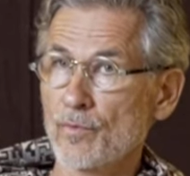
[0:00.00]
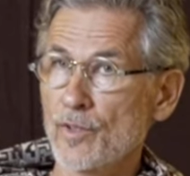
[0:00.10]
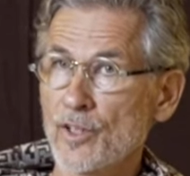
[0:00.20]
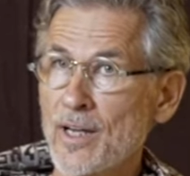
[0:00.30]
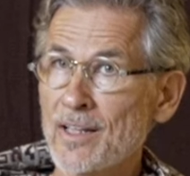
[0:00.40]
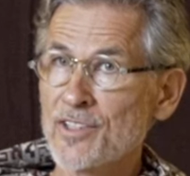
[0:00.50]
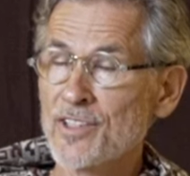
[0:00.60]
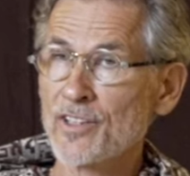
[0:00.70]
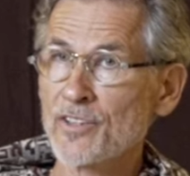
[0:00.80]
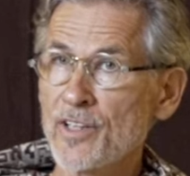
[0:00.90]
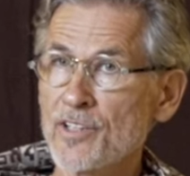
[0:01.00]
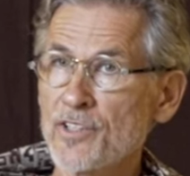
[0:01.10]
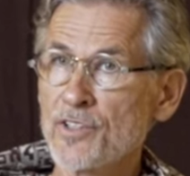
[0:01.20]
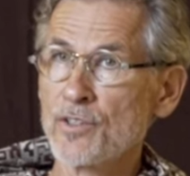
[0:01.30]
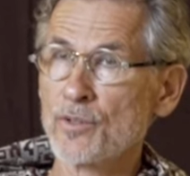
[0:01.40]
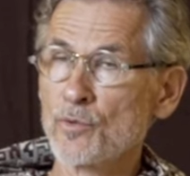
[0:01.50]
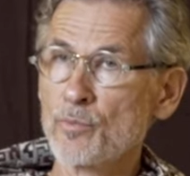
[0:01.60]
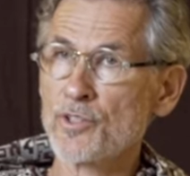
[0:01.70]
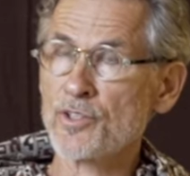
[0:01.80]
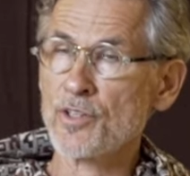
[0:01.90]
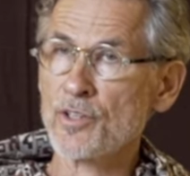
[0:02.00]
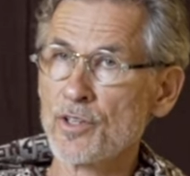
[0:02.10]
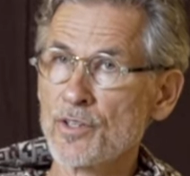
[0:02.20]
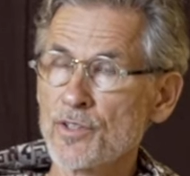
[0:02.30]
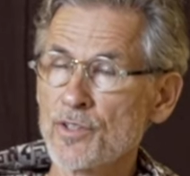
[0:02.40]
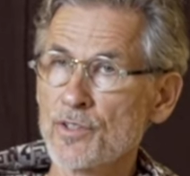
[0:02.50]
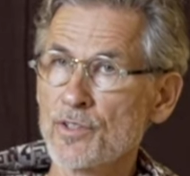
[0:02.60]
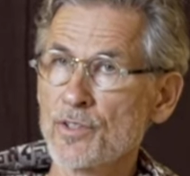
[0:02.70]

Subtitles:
the Council at Nicaea could be seen as